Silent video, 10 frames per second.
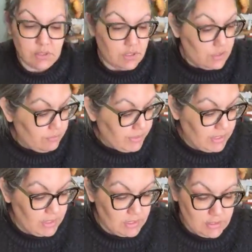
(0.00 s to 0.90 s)
thinner
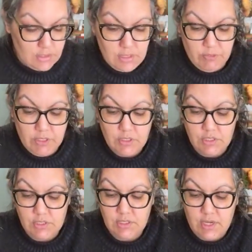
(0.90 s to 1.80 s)
piece, and then we can
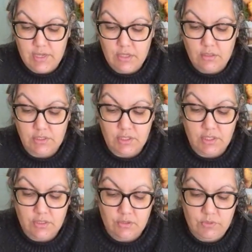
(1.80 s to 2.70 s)
just tie it all
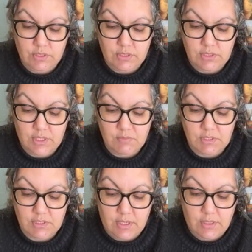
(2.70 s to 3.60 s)
together with the same
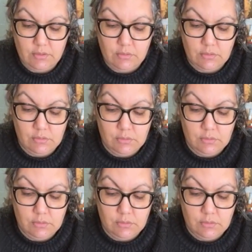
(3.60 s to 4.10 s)
style.